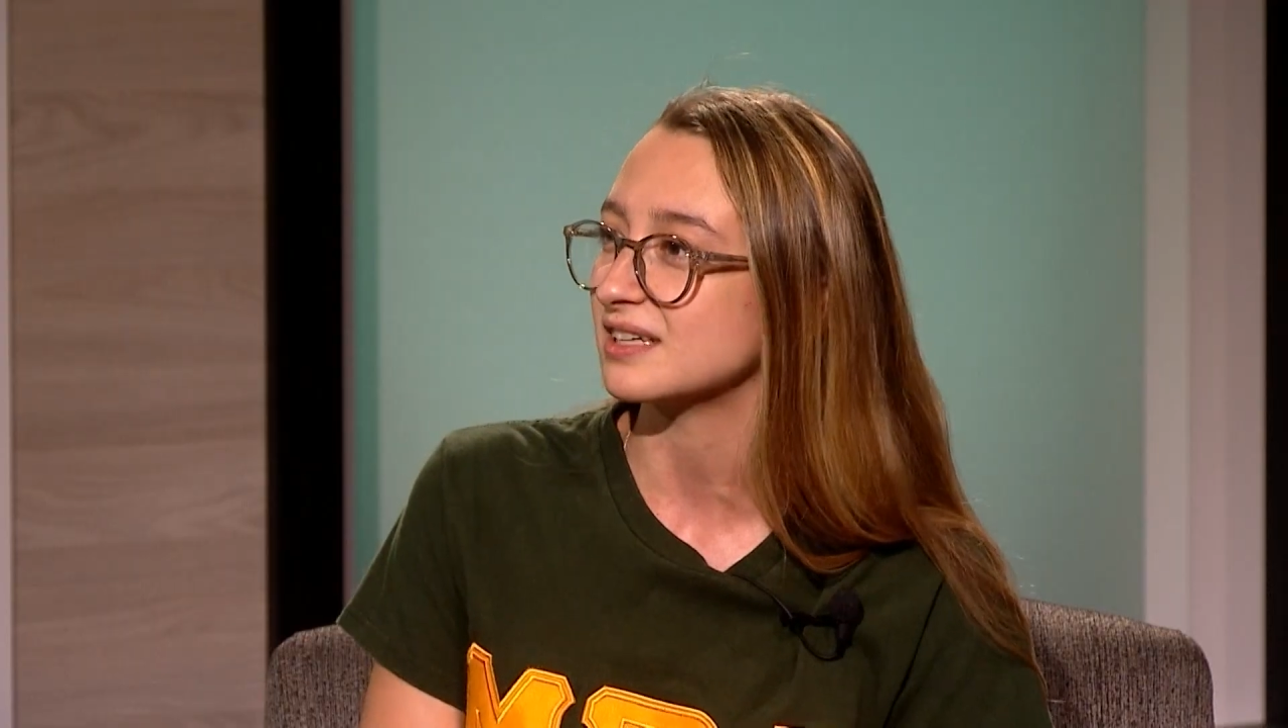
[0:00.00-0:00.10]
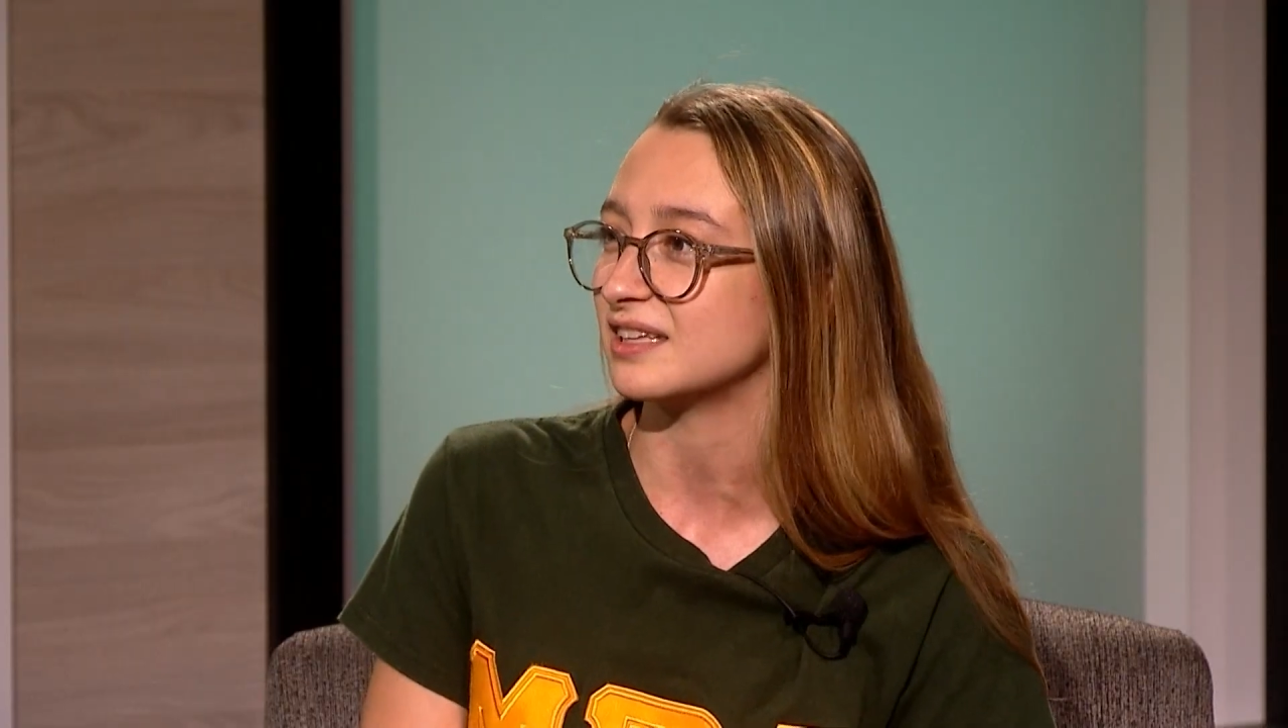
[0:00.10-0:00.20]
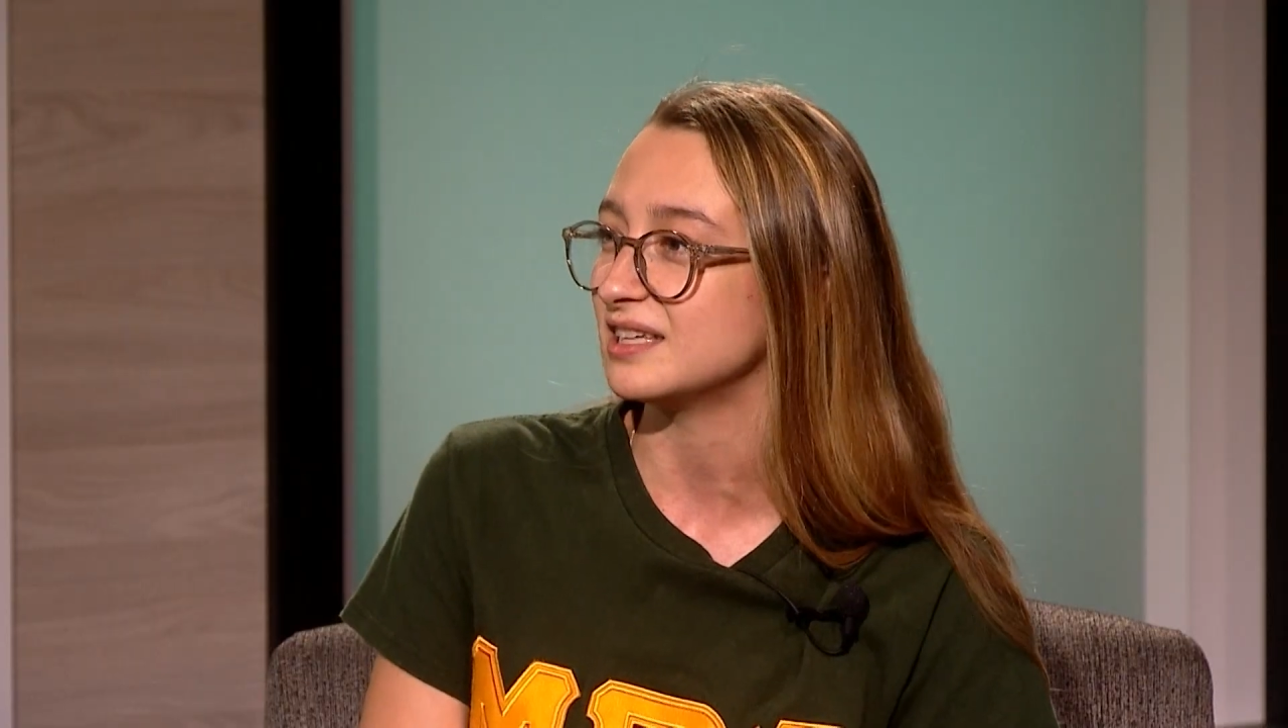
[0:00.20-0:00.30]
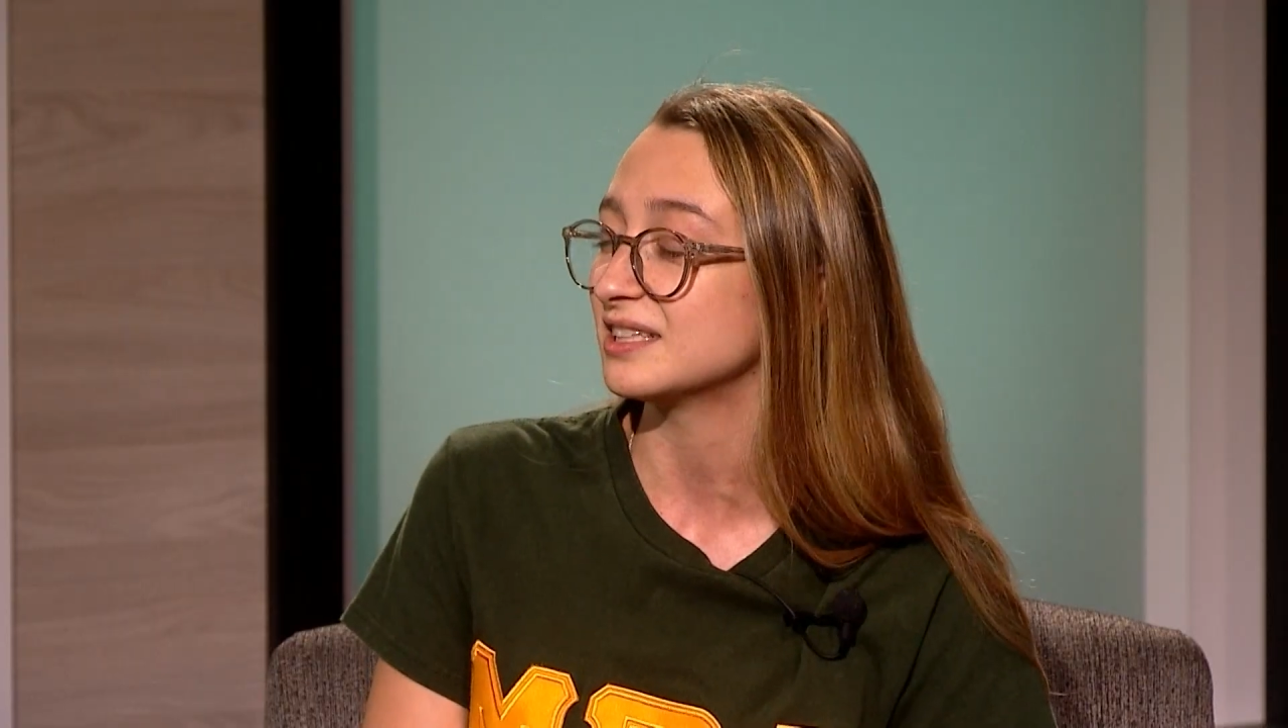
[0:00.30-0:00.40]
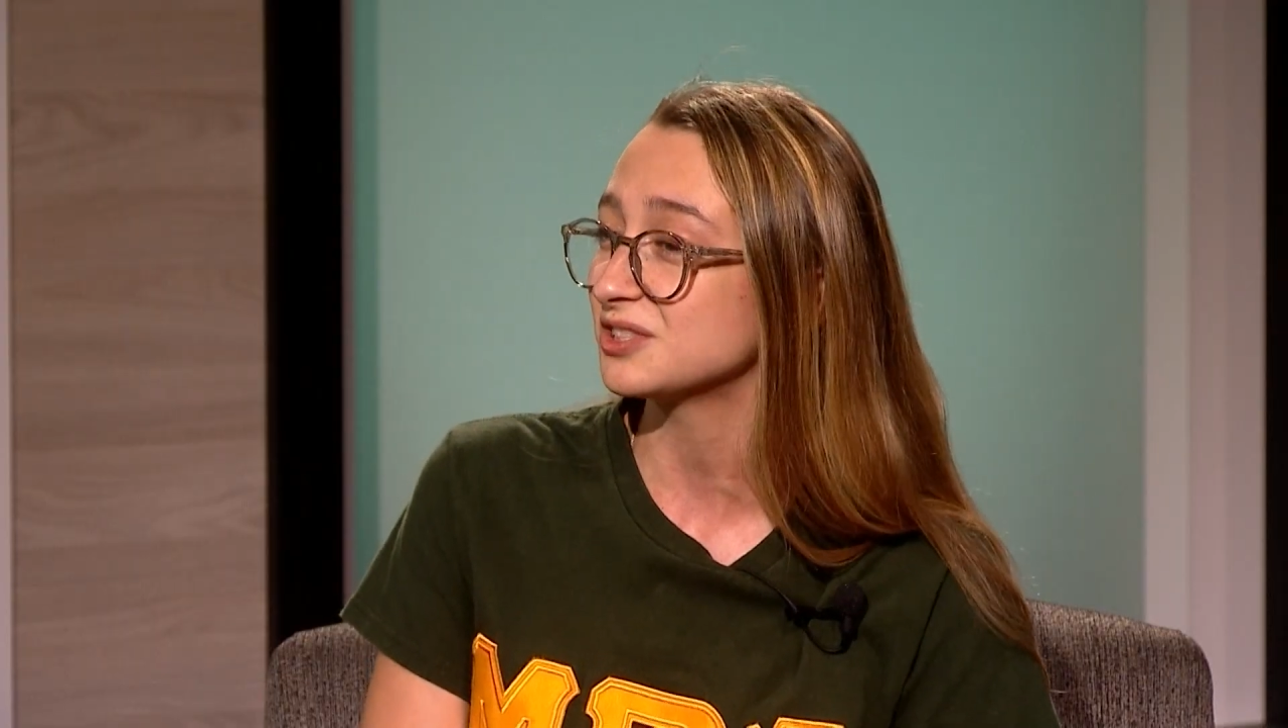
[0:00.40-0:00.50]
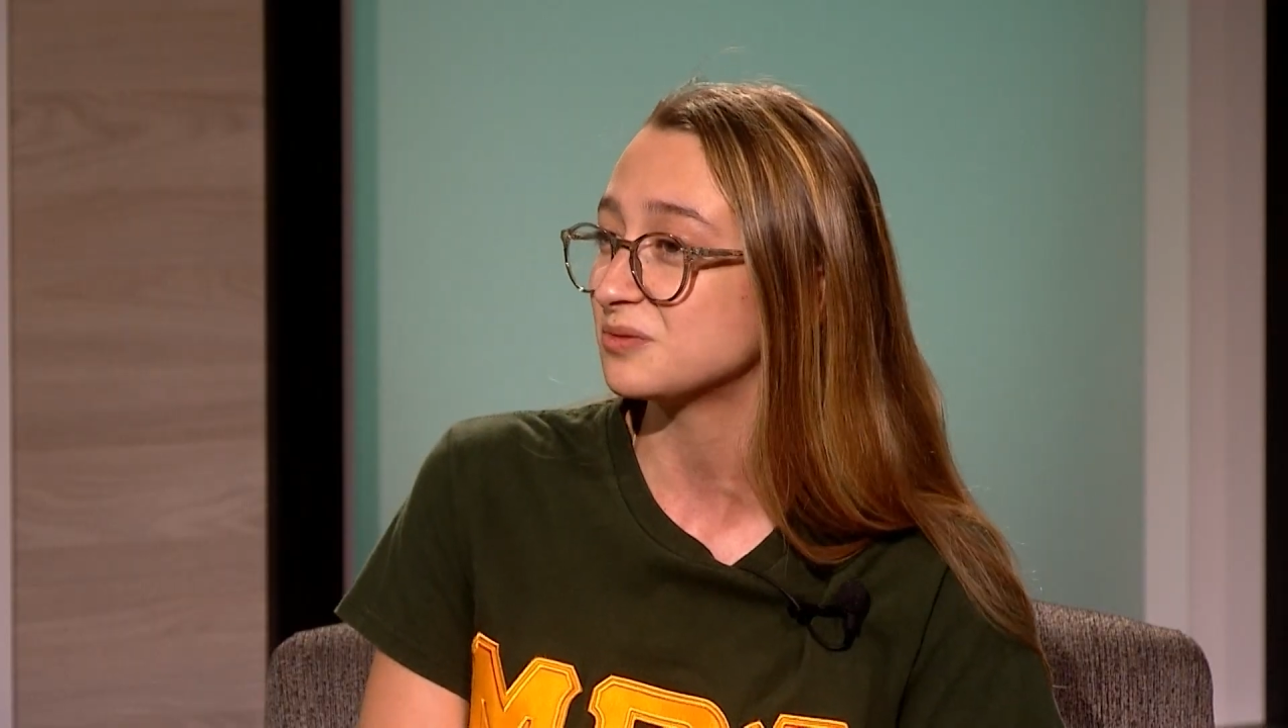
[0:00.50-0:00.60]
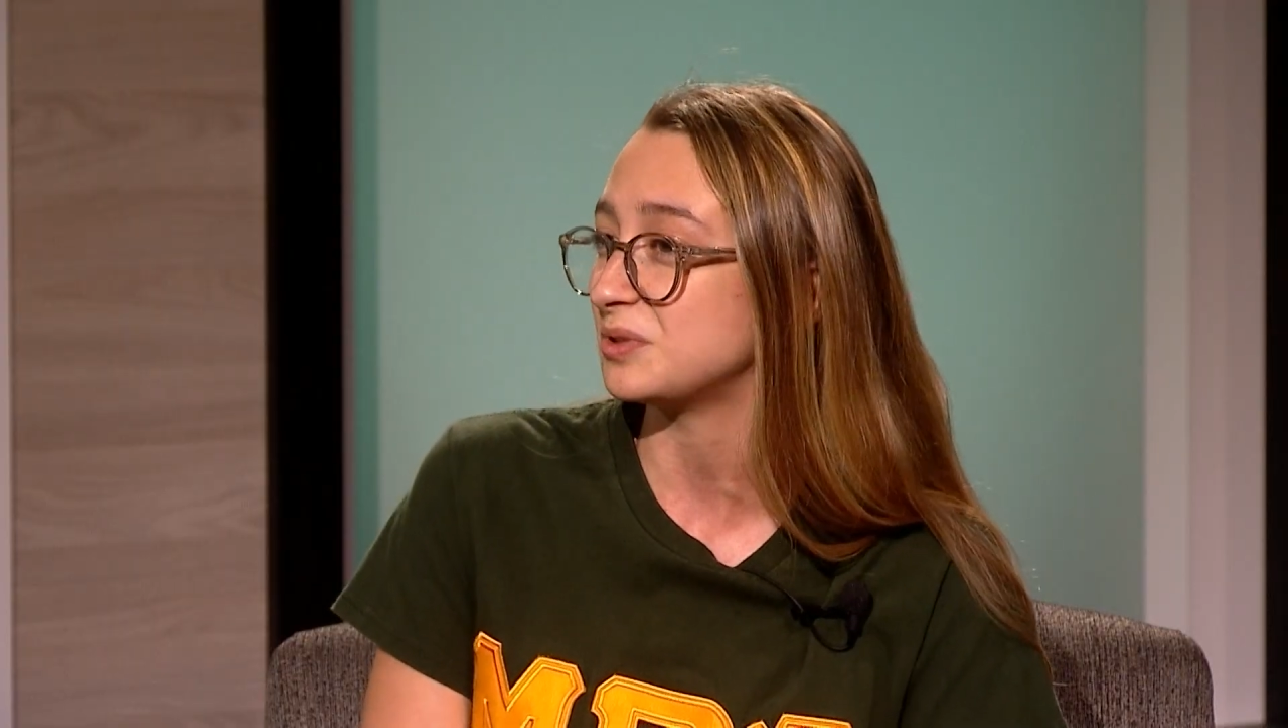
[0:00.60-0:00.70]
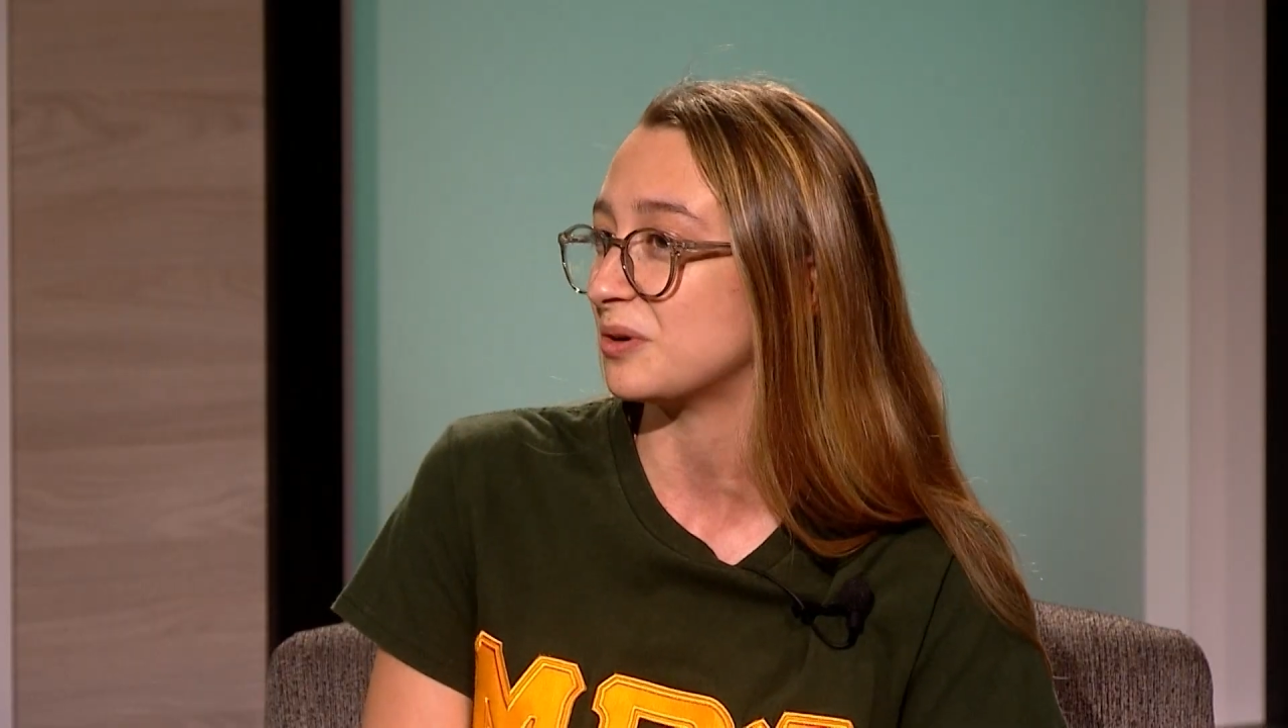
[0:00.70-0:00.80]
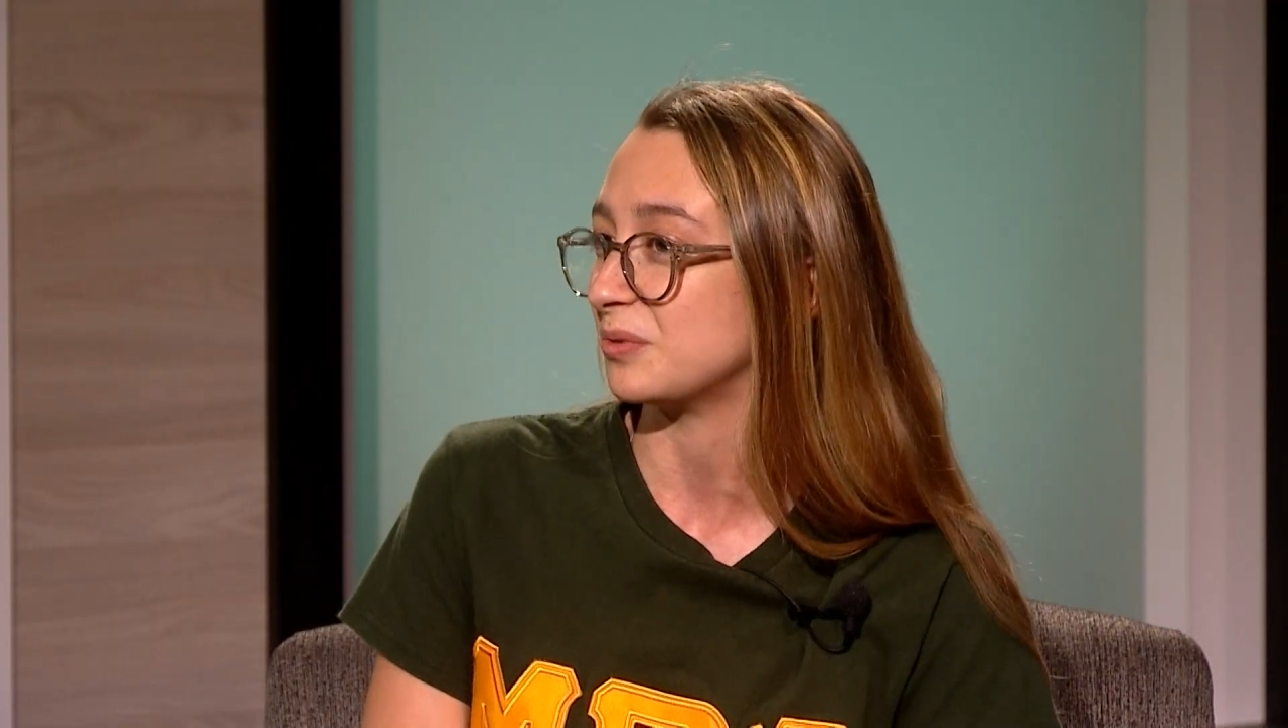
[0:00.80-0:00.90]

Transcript: I think this would be a